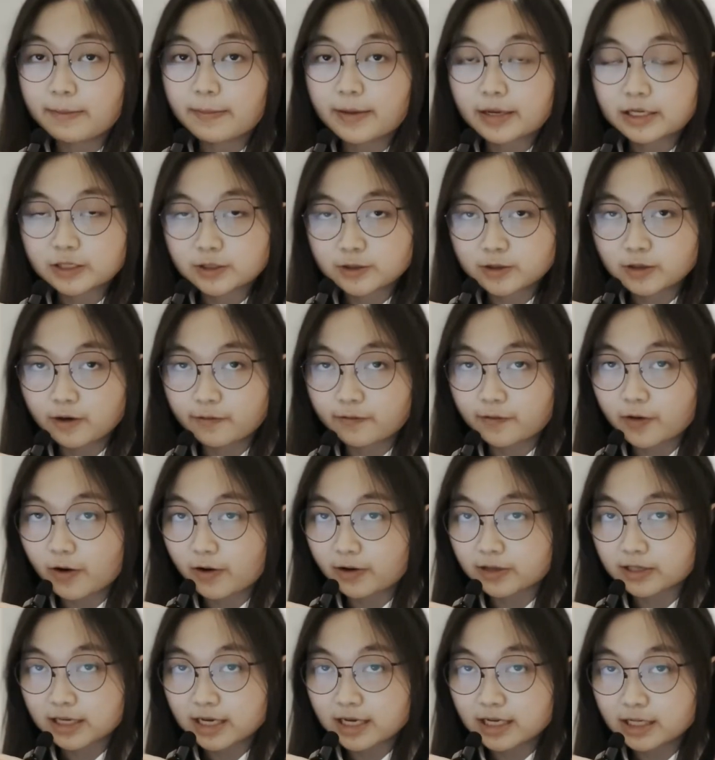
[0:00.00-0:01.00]
a mixture of
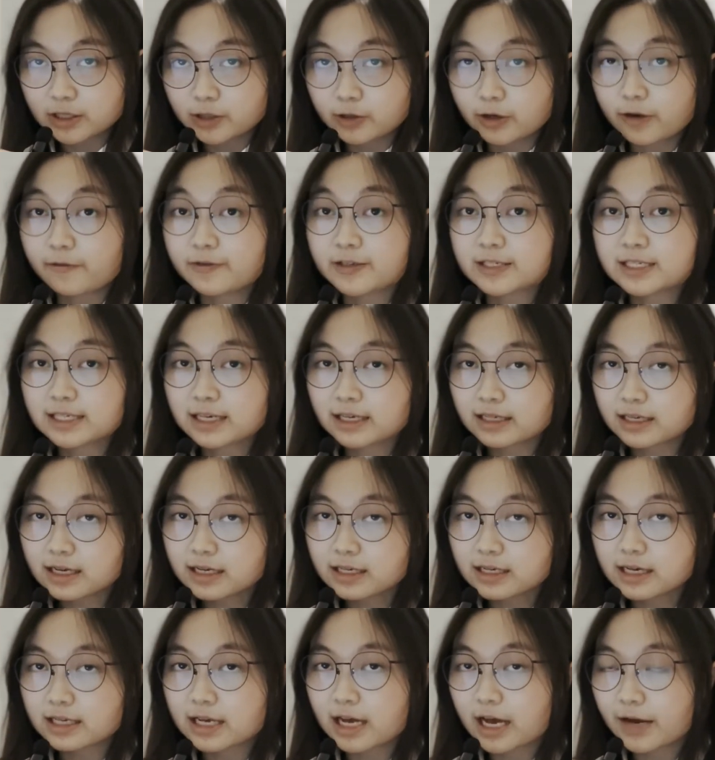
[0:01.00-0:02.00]
content you have
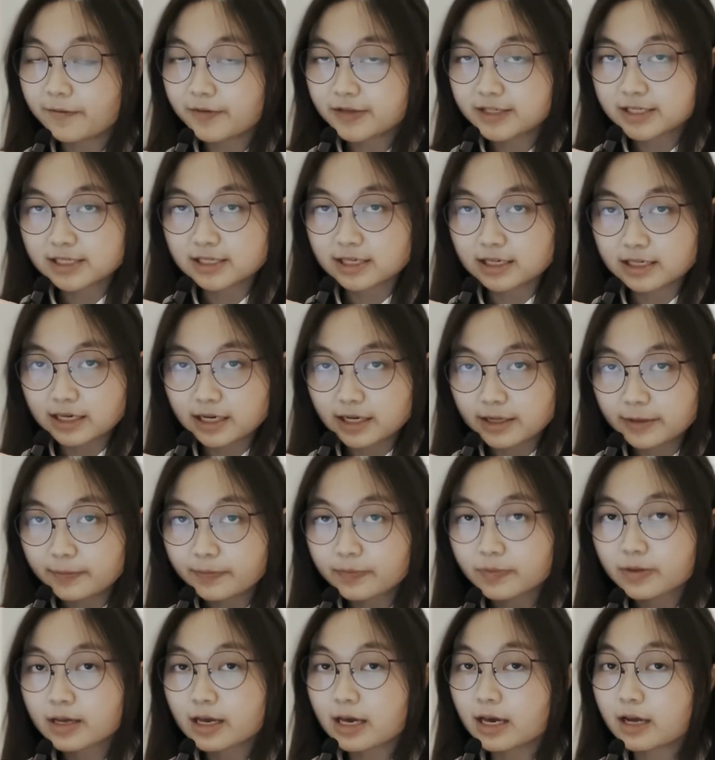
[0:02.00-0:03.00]
studied and haven't studied.
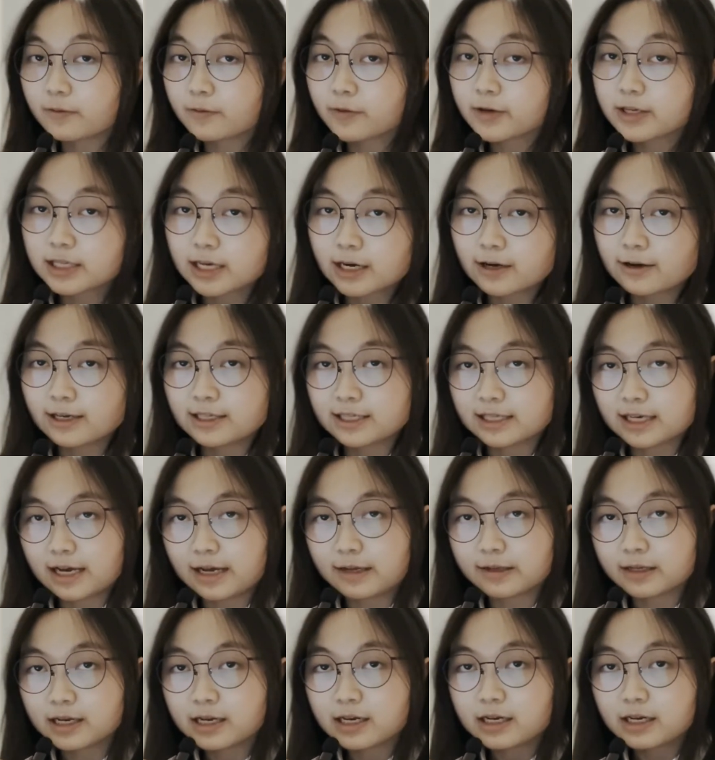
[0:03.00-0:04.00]
Every now and
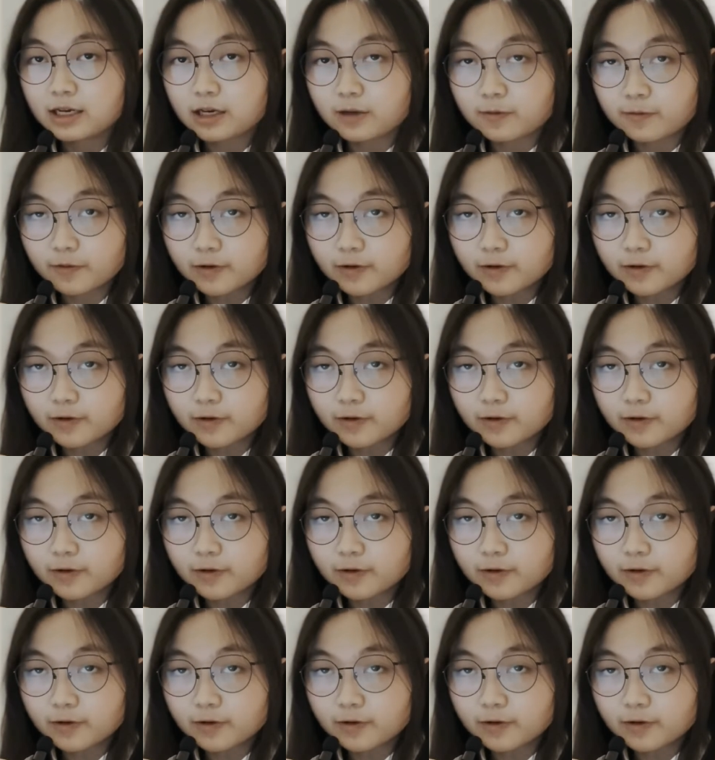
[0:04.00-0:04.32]
then, it